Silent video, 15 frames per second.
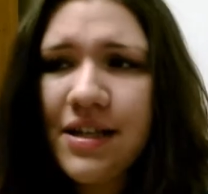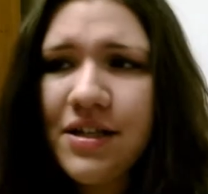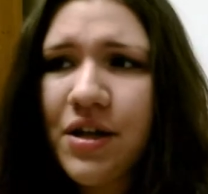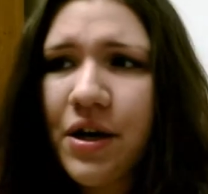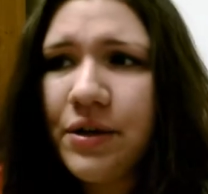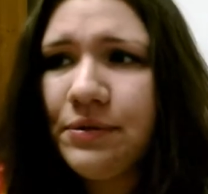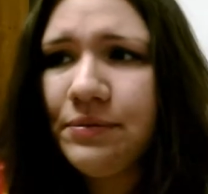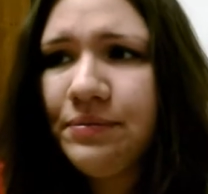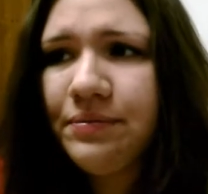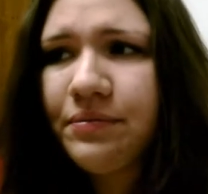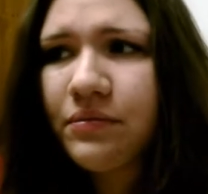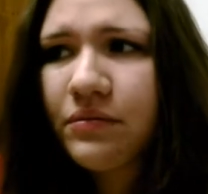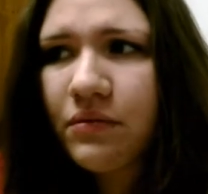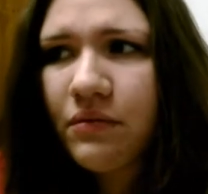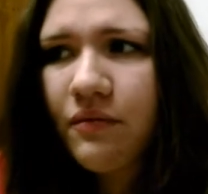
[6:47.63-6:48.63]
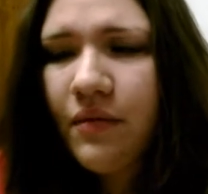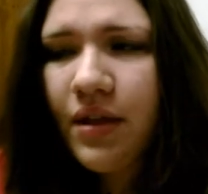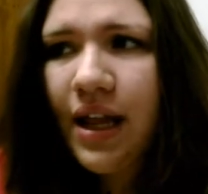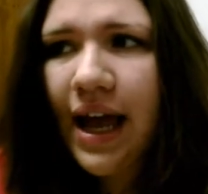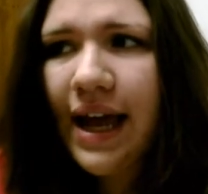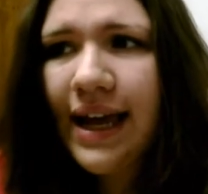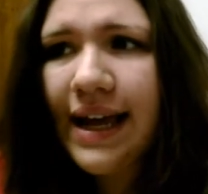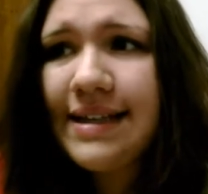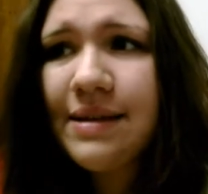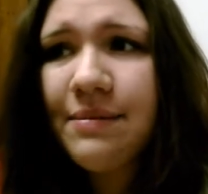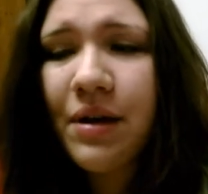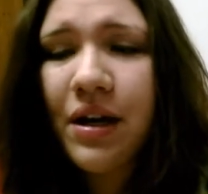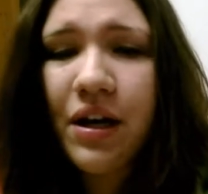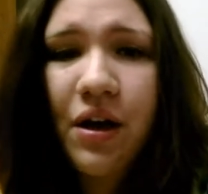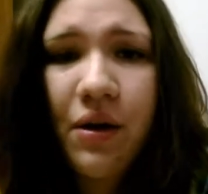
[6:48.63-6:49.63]
So I guess
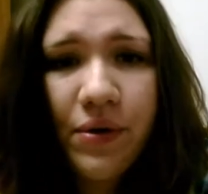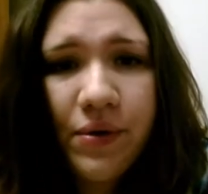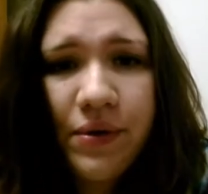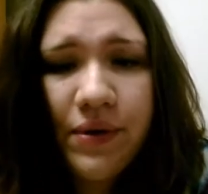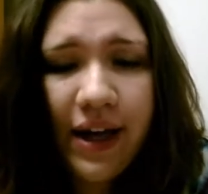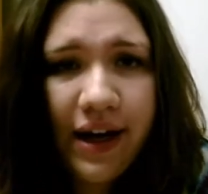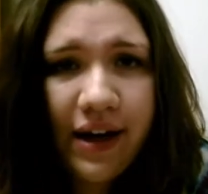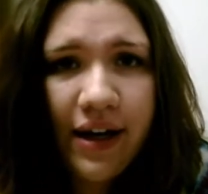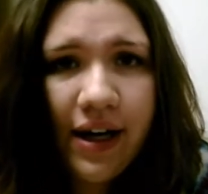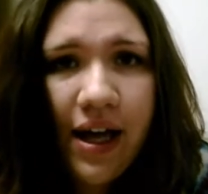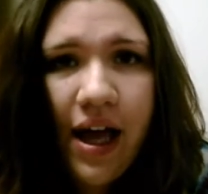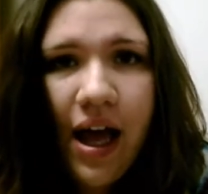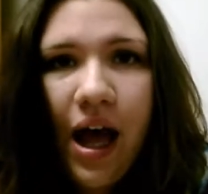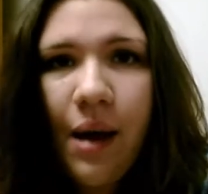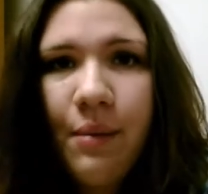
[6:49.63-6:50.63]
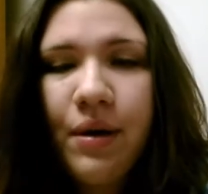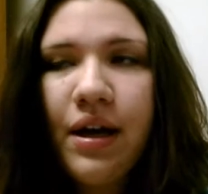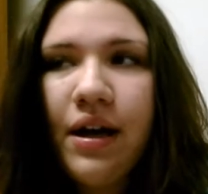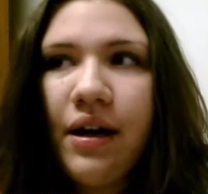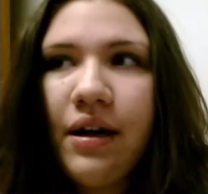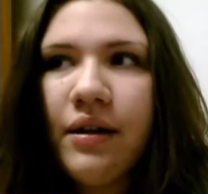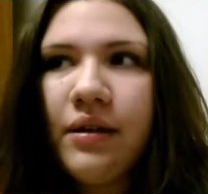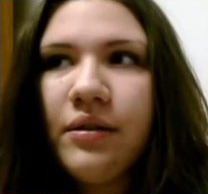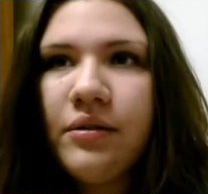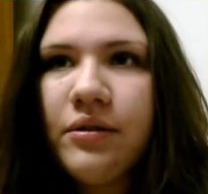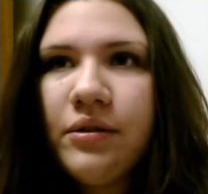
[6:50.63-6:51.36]
I'm going to go through there. I'm going to